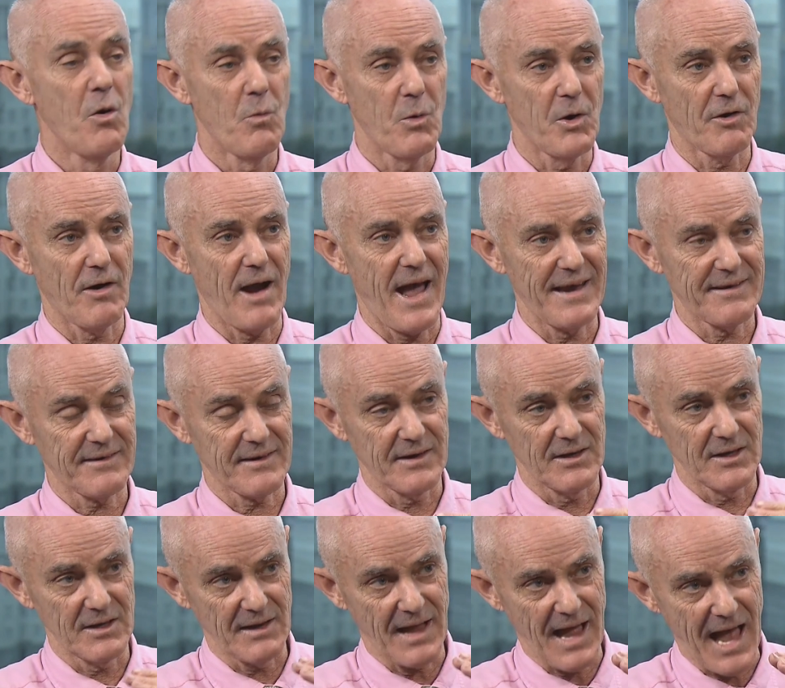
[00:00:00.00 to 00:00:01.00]
We are at
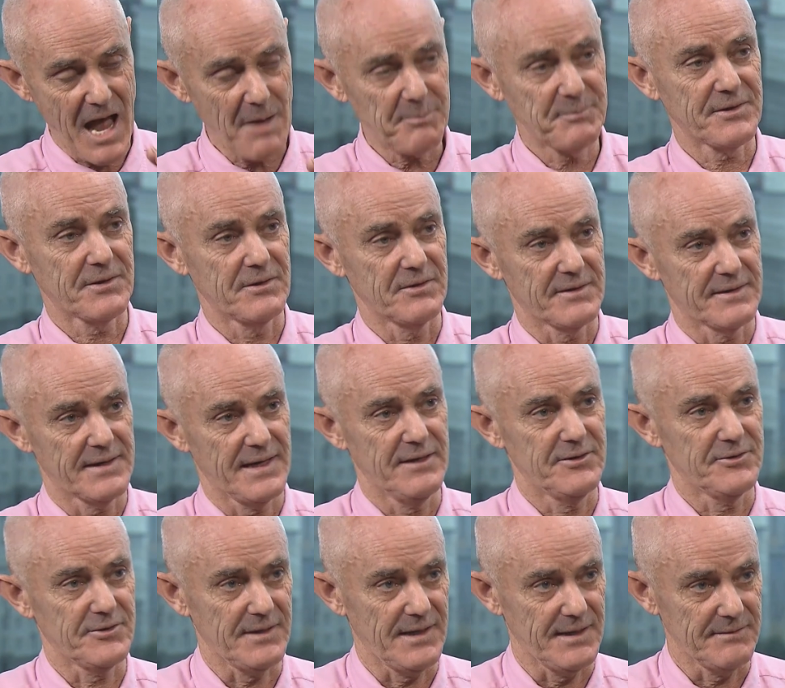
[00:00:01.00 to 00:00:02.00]
absolute
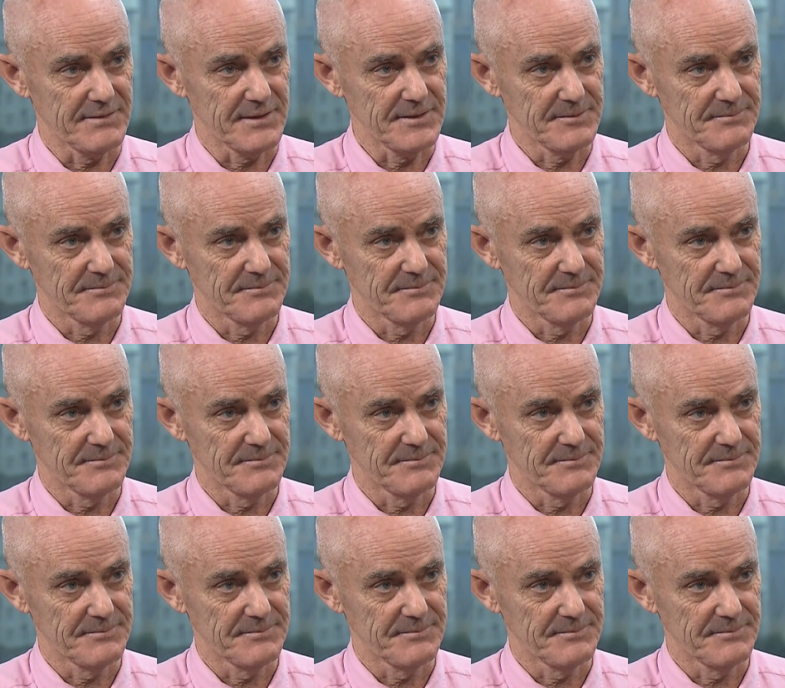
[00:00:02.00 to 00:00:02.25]
danger level.